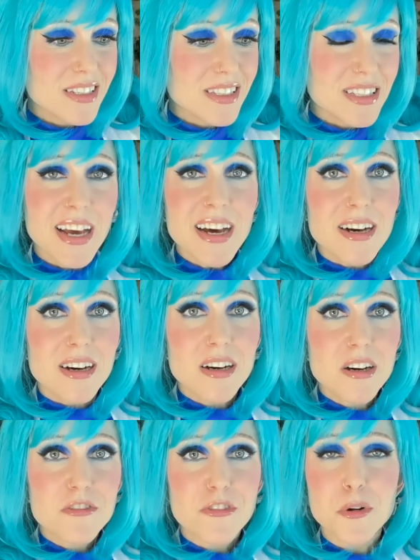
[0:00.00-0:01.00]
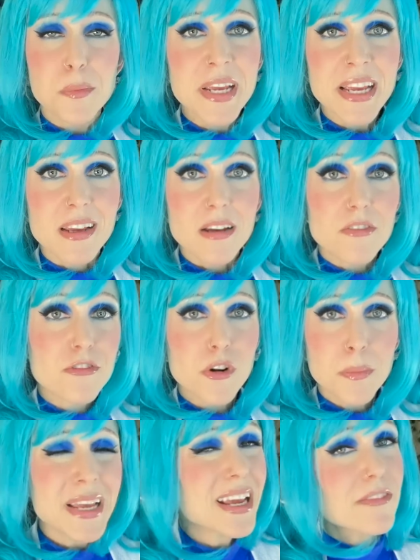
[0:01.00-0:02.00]
Yeah, for me,
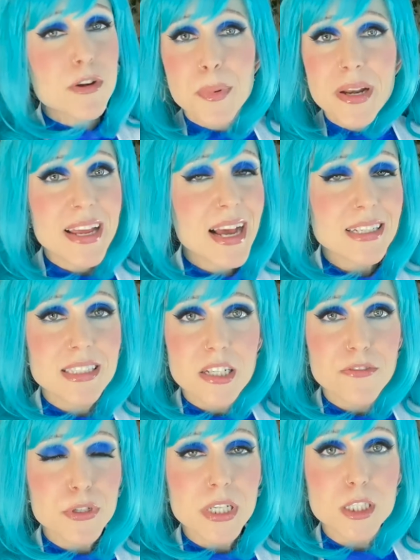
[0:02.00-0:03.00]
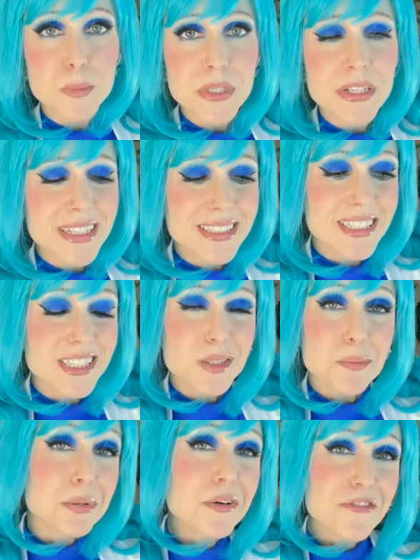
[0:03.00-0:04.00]
everybody has different experiences,
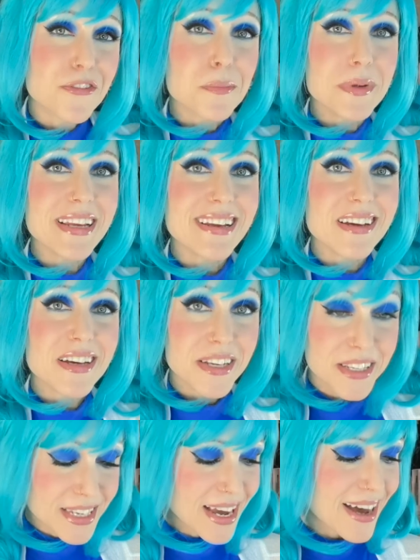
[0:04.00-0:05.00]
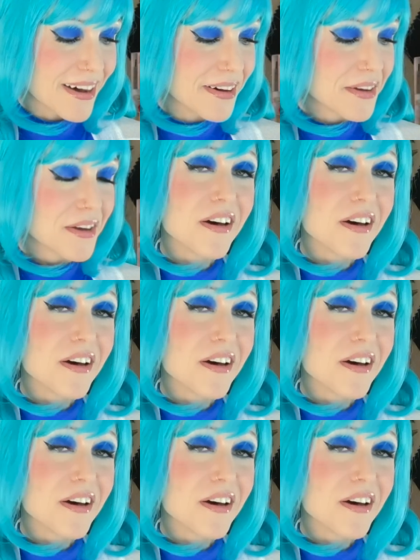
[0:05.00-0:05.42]
but for me, yeah.